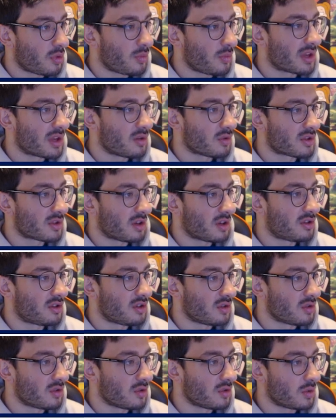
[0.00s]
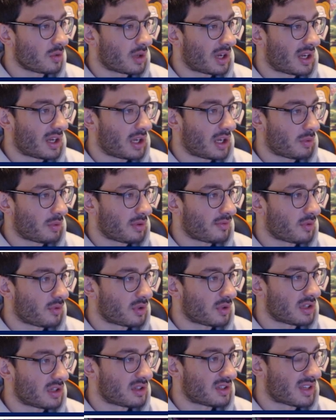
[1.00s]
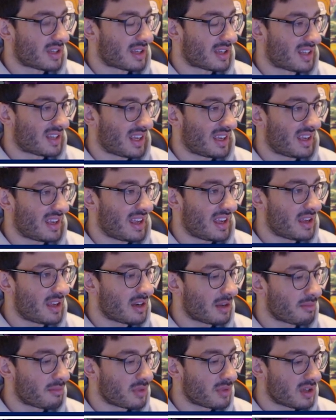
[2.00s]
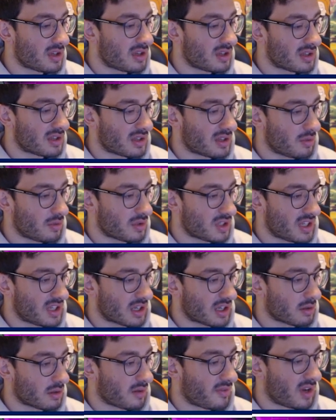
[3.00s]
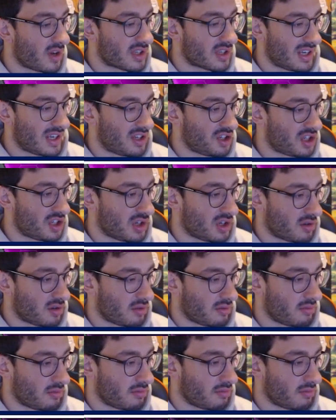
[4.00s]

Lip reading: we can also do, 140, is that hit numbers. We'll stick a reversal energy on.